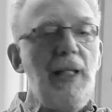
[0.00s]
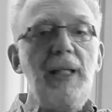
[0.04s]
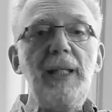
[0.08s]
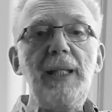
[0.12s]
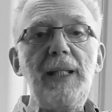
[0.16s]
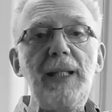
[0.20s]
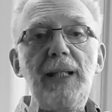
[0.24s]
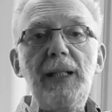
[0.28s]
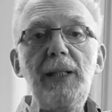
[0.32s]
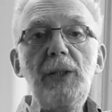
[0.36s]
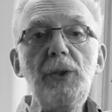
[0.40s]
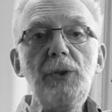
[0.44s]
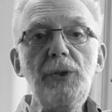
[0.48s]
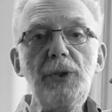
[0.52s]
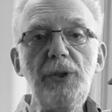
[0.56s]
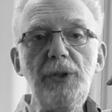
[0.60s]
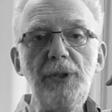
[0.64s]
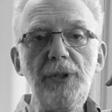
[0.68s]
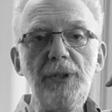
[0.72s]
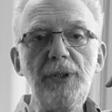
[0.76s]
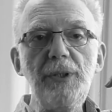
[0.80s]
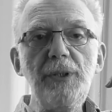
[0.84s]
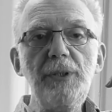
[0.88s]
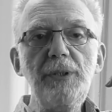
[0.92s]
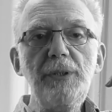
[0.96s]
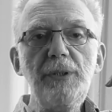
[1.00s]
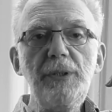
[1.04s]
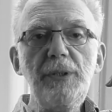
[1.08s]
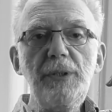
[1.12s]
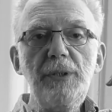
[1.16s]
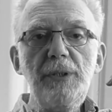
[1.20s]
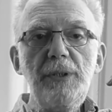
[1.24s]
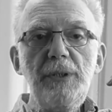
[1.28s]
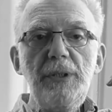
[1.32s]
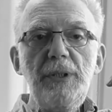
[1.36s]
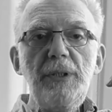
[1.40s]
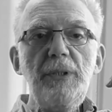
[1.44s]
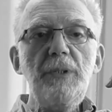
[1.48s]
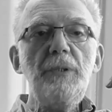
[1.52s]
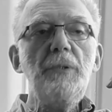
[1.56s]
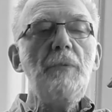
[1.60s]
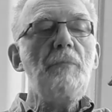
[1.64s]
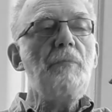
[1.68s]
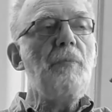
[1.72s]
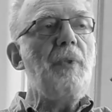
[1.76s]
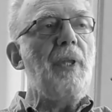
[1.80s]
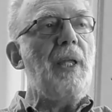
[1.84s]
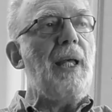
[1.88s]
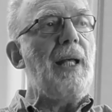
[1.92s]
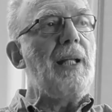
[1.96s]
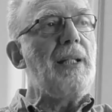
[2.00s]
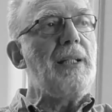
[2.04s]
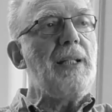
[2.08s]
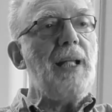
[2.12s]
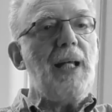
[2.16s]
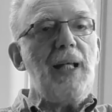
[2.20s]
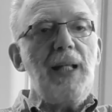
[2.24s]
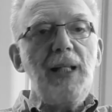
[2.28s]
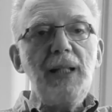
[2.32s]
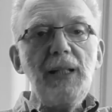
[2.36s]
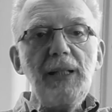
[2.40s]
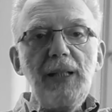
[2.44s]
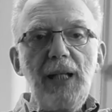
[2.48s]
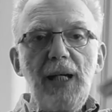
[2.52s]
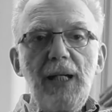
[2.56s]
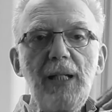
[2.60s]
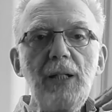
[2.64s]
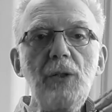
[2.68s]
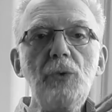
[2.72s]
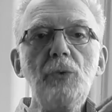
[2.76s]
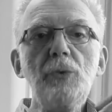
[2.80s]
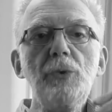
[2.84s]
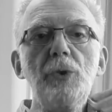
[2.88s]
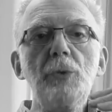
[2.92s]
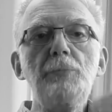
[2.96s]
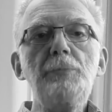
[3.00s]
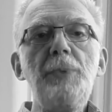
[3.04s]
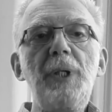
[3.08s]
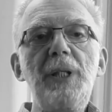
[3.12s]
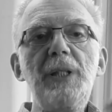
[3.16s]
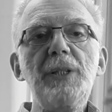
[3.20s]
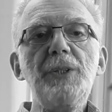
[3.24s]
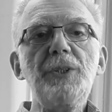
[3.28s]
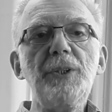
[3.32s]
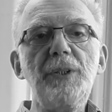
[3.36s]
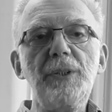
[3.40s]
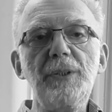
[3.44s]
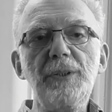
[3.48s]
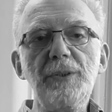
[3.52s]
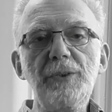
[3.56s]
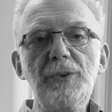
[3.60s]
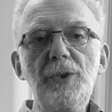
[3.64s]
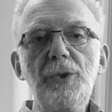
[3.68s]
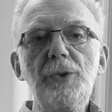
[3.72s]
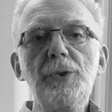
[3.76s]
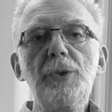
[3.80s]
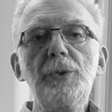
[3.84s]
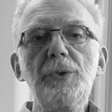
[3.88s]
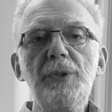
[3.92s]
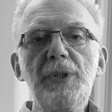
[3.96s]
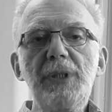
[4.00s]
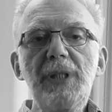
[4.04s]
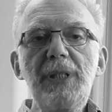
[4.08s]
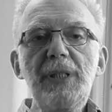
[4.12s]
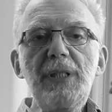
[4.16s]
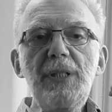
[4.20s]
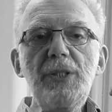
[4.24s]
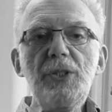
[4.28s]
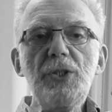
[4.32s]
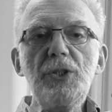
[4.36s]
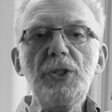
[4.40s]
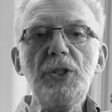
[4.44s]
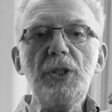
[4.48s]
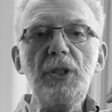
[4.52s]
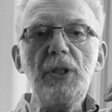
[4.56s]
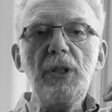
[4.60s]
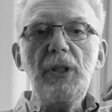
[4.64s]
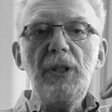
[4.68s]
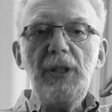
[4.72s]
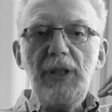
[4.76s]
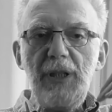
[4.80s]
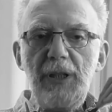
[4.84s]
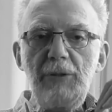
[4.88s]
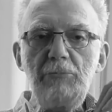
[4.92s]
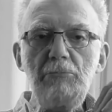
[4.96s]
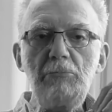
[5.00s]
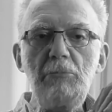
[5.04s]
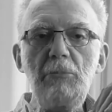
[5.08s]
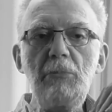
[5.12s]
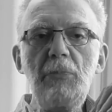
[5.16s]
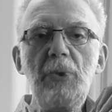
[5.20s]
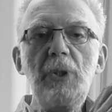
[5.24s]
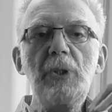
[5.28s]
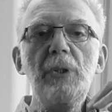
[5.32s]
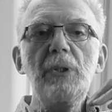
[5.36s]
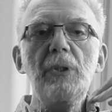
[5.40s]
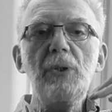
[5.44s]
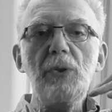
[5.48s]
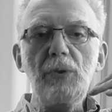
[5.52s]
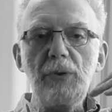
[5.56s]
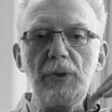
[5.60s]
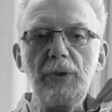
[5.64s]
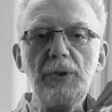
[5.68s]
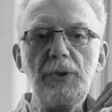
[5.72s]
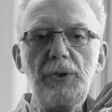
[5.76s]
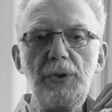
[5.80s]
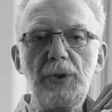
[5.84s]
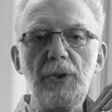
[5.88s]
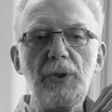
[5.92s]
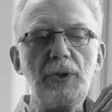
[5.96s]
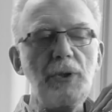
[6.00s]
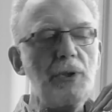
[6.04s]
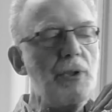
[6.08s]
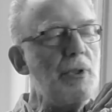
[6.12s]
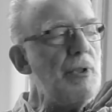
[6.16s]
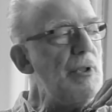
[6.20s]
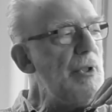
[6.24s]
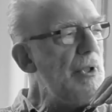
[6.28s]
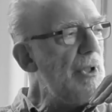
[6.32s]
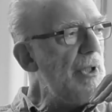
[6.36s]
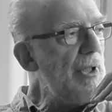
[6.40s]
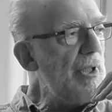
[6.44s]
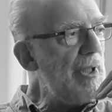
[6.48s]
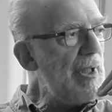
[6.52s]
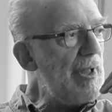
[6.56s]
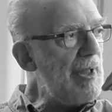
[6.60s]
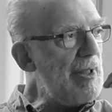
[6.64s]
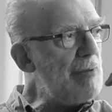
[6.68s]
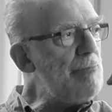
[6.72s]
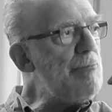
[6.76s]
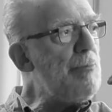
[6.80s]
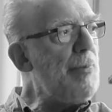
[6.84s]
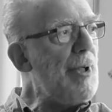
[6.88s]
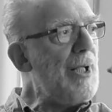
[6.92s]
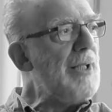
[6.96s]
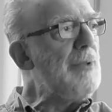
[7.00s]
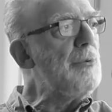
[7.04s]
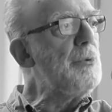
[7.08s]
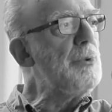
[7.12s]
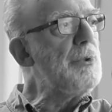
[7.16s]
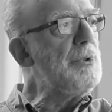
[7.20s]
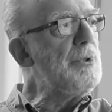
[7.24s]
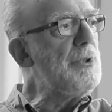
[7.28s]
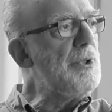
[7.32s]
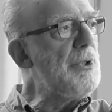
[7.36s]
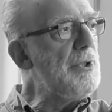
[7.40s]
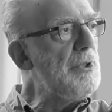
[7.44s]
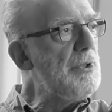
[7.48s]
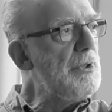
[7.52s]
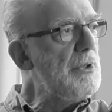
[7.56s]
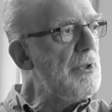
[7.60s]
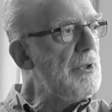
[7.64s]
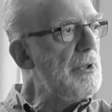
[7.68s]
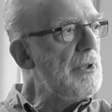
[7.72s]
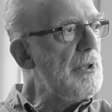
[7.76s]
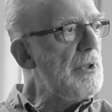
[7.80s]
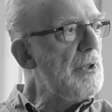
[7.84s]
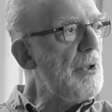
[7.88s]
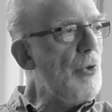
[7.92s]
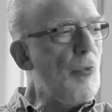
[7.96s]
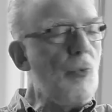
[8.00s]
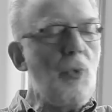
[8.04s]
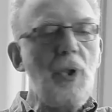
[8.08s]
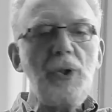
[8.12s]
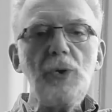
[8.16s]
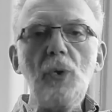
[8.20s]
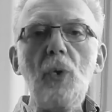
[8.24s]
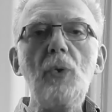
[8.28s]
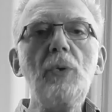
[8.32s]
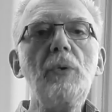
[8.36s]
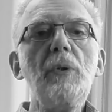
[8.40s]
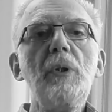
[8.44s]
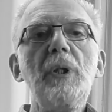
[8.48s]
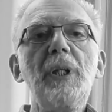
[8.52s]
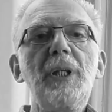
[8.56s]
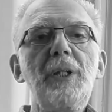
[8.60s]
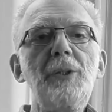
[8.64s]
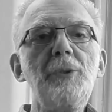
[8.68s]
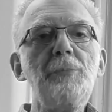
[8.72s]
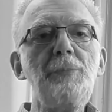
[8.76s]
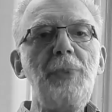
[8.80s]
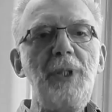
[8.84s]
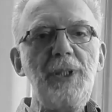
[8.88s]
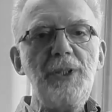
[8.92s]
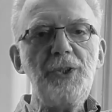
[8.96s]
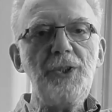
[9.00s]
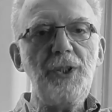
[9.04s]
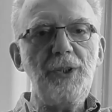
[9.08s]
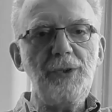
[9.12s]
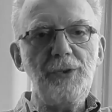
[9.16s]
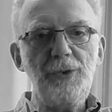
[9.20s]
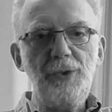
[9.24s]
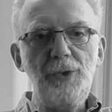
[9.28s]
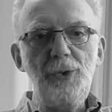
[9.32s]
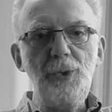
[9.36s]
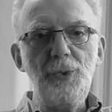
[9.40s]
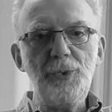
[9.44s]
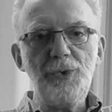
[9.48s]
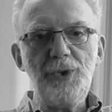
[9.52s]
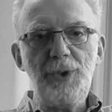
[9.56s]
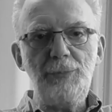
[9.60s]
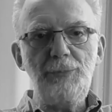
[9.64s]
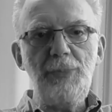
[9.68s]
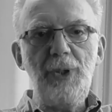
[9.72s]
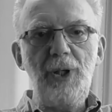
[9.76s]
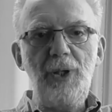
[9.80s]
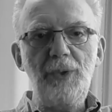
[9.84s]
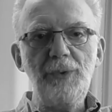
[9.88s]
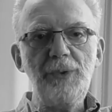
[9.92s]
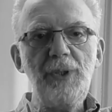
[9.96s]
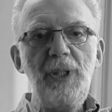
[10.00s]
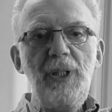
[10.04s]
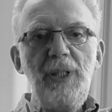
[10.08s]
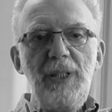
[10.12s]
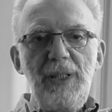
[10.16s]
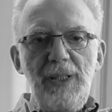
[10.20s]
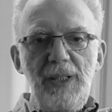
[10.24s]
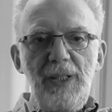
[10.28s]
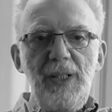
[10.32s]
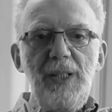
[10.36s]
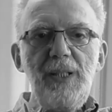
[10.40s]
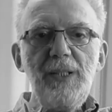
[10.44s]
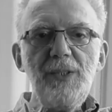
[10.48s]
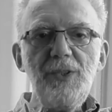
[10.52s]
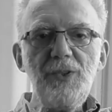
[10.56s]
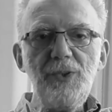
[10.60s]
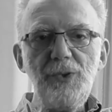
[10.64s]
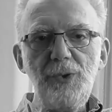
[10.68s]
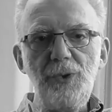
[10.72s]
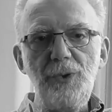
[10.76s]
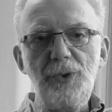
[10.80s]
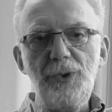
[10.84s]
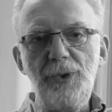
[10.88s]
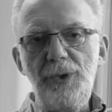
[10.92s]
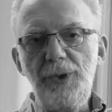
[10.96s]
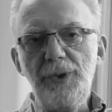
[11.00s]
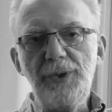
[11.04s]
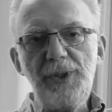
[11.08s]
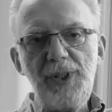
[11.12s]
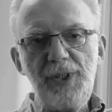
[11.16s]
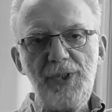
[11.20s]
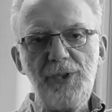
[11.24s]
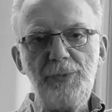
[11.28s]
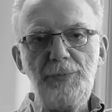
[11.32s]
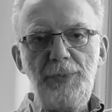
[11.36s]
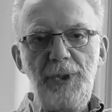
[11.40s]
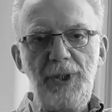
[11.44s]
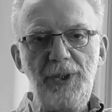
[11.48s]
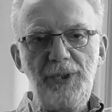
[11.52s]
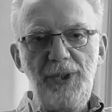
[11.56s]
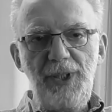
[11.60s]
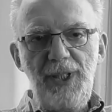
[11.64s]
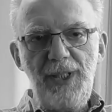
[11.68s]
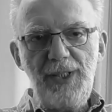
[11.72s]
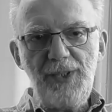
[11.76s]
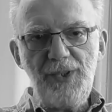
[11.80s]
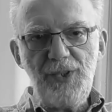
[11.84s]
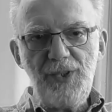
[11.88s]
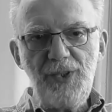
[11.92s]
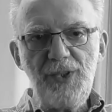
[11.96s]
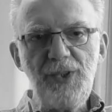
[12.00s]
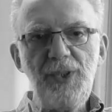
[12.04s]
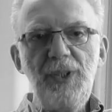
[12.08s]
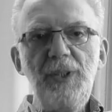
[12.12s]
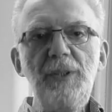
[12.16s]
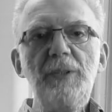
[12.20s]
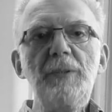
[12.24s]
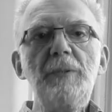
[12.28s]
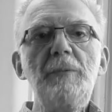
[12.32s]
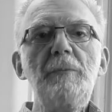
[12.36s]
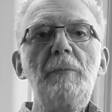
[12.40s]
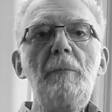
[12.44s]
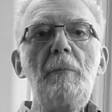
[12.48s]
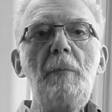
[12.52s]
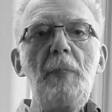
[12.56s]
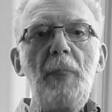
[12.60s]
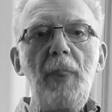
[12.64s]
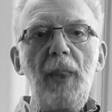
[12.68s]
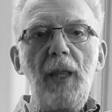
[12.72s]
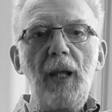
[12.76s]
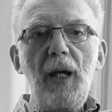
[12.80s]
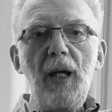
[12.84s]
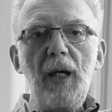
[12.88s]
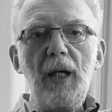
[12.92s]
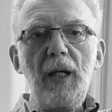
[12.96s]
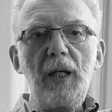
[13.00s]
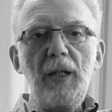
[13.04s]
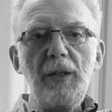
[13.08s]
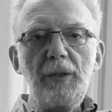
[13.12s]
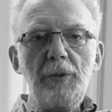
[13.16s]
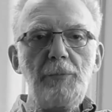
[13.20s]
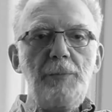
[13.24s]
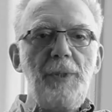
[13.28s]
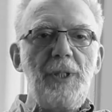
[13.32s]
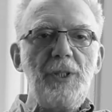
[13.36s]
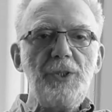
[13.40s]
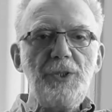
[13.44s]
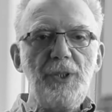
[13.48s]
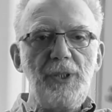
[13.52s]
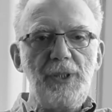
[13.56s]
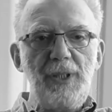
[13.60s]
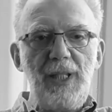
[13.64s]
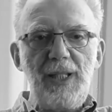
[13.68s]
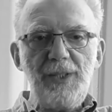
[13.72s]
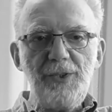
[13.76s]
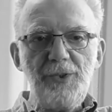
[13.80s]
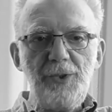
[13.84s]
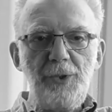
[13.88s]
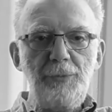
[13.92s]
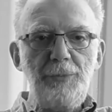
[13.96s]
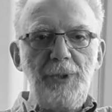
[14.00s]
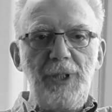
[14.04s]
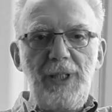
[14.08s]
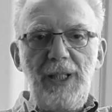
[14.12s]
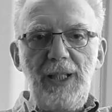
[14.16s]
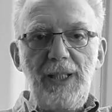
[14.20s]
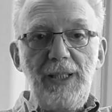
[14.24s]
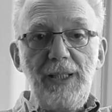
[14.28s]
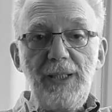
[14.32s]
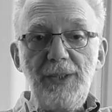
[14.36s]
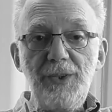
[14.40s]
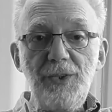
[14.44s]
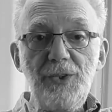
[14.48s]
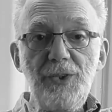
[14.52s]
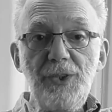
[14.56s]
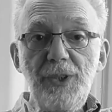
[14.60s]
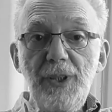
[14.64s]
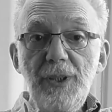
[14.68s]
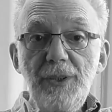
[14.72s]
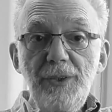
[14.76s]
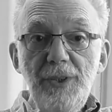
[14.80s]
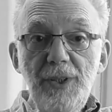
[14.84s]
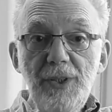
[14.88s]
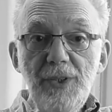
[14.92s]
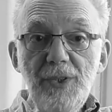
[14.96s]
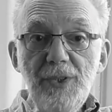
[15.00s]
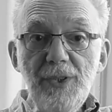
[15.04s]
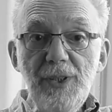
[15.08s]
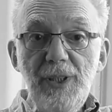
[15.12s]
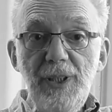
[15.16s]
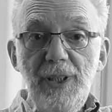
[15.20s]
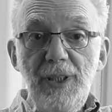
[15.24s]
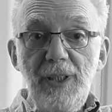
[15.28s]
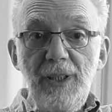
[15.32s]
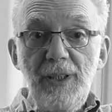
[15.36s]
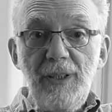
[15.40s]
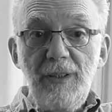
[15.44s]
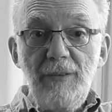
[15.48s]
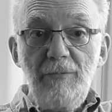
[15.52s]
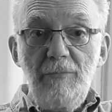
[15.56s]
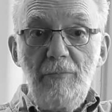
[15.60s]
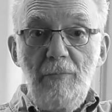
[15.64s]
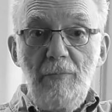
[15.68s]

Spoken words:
and learn and allow the patient to teach him or her about what only the patient knows about, his or her experience. The patient has to be taken seriously.